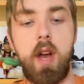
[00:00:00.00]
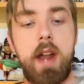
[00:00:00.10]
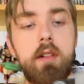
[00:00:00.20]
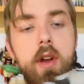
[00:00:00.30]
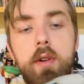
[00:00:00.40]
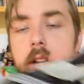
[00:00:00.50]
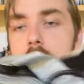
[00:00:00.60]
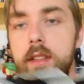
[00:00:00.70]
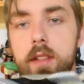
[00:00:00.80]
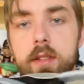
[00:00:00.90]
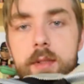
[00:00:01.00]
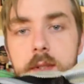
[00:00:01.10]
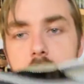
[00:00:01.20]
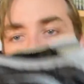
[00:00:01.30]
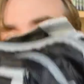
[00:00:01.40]
know, I don't own any of
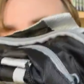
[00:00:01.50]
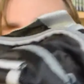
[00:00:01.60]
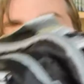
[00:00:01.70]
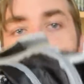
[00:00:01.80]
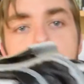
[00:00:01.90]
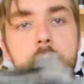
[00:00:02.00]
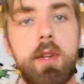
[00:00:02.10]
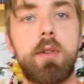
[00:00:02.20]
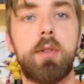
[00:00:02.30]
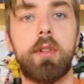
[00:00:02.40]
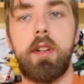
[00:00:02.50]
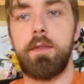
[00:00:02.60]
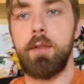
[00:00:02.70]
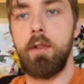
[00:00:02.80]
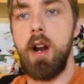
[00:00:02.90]
those, but I always wanted to be cool
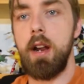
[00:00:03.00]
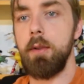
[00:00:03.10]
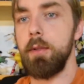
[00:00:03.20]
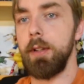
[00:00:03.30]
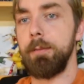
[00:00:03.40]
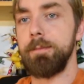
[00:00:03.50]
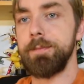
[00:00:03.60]
enough to rock one.